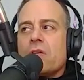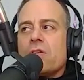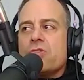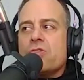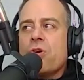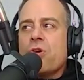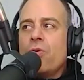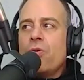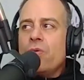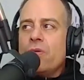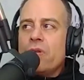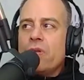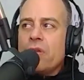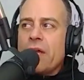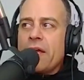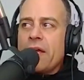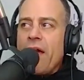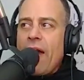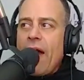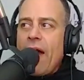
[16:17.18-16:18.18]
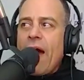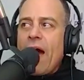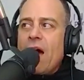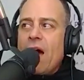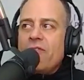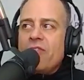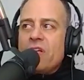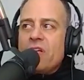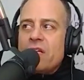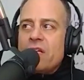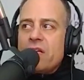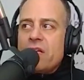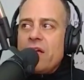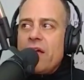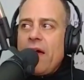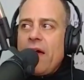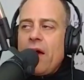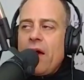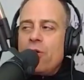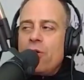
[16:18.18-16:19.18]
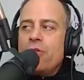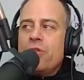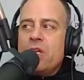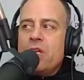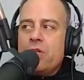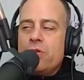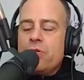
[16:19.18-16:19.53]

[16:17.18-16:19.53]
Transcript: So like having healthy,